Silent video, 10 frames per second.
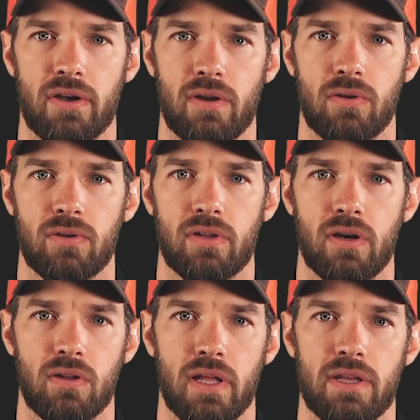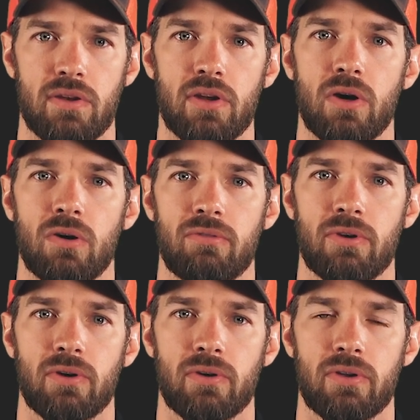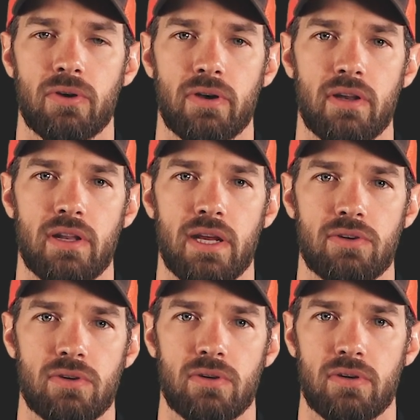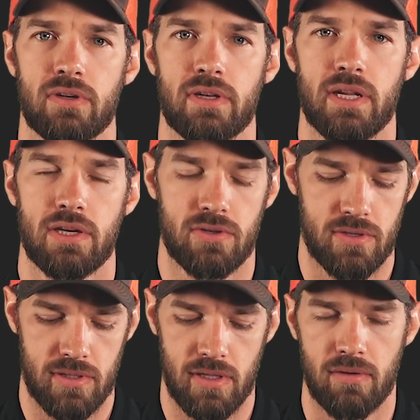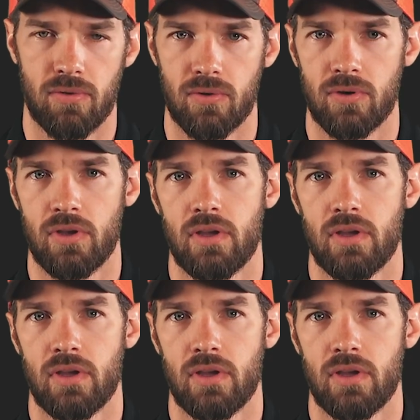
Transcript: and it'll let you know if you're in a dangerous level.